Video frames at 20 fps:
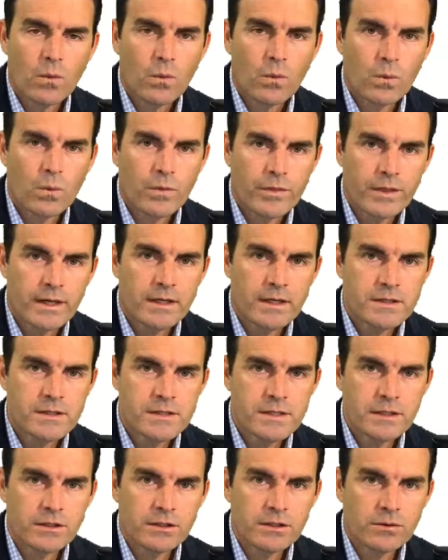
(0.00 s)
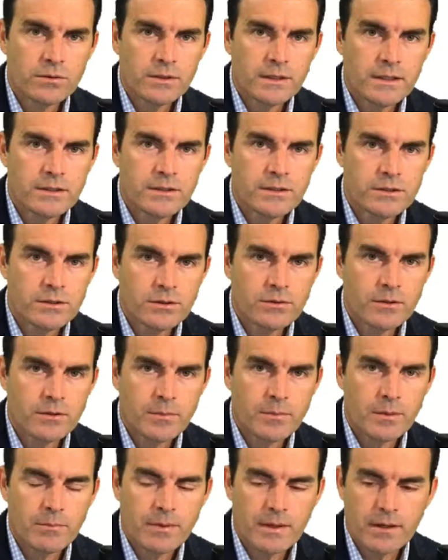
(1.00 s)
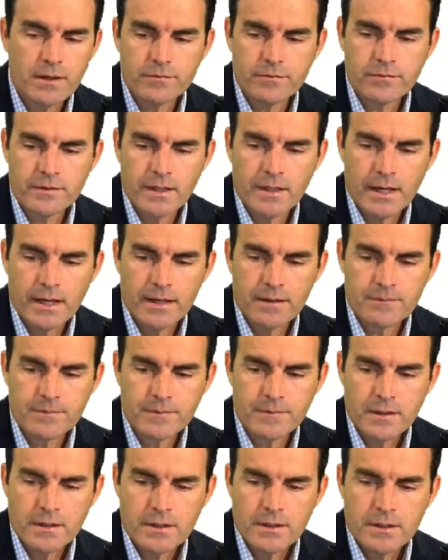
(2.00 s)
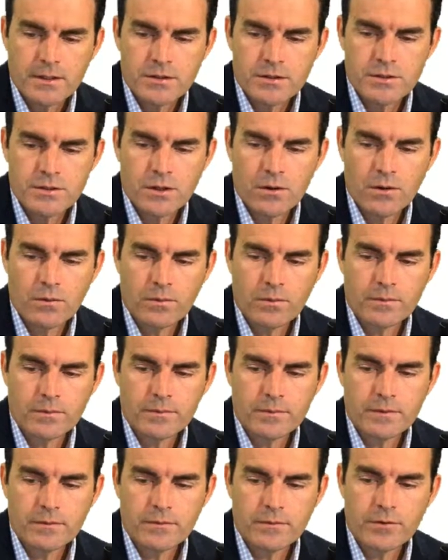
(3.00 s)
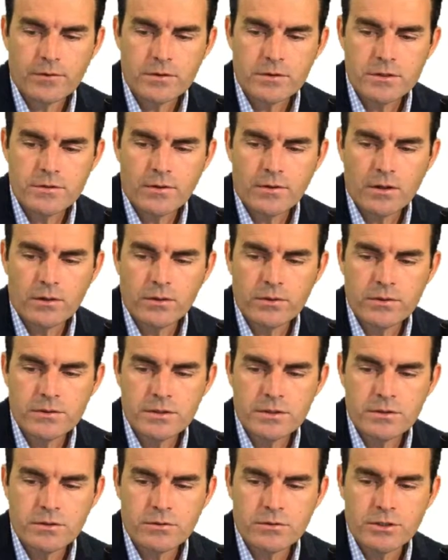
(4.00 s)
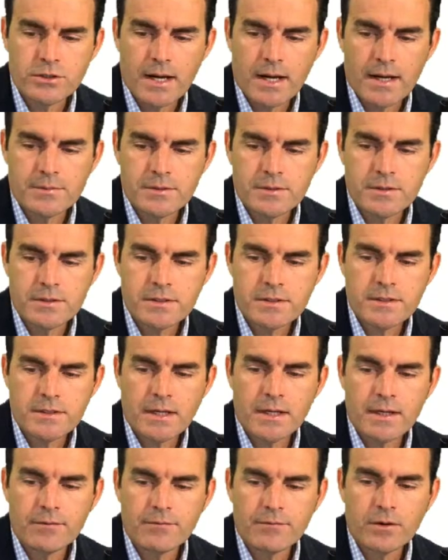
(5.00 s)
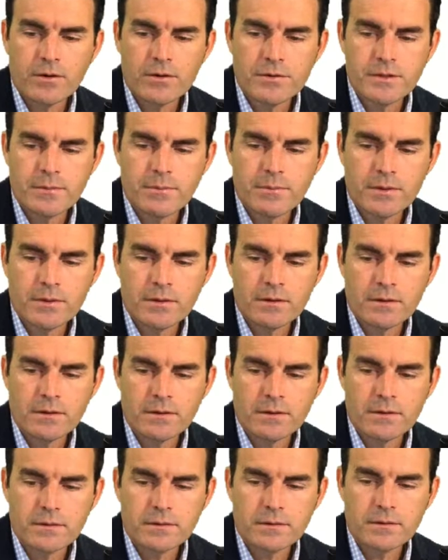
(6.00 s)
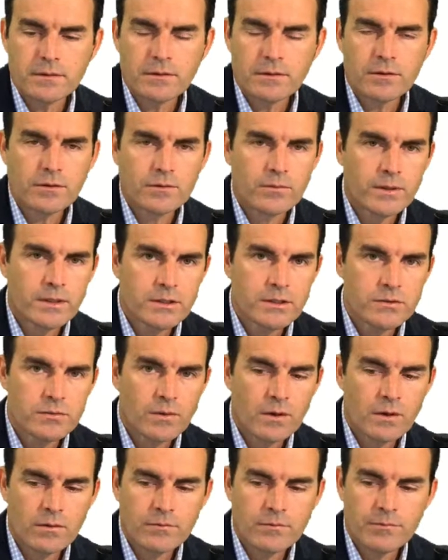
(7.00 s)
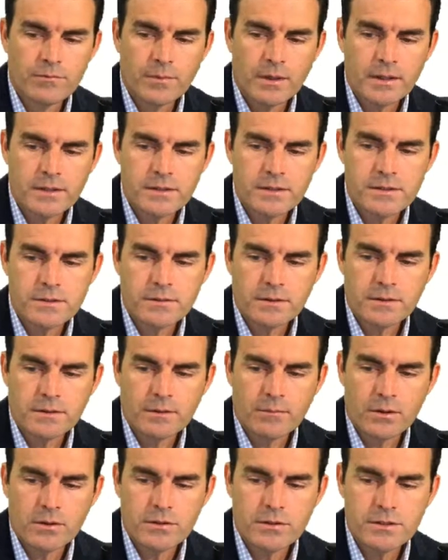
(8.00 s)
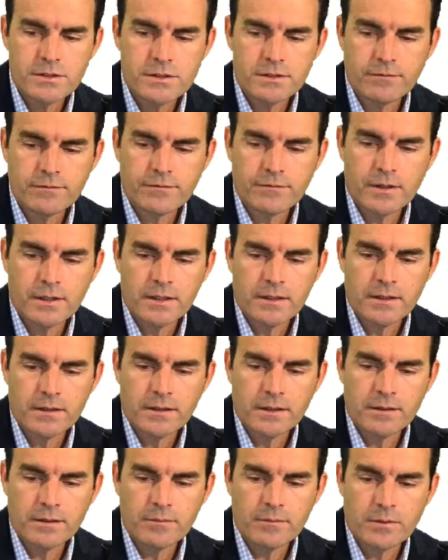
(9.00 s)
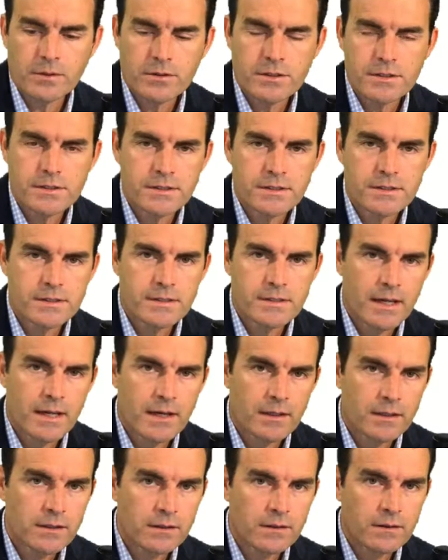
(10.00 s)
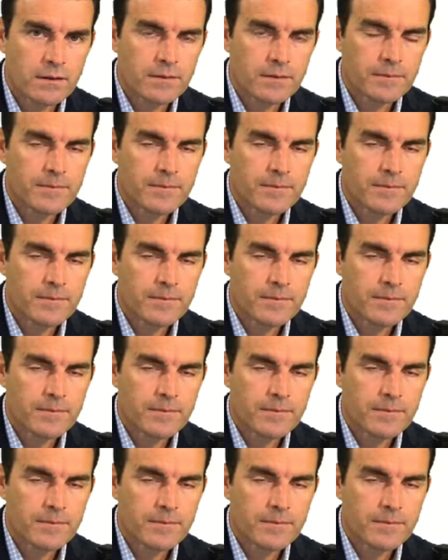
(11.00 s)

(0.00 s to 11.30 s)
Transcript: things that you need to do to prepare for that. So first of all, losing your job. So this is kind of falls up here in 3 to 12 months emergency fund, and then emergencies down here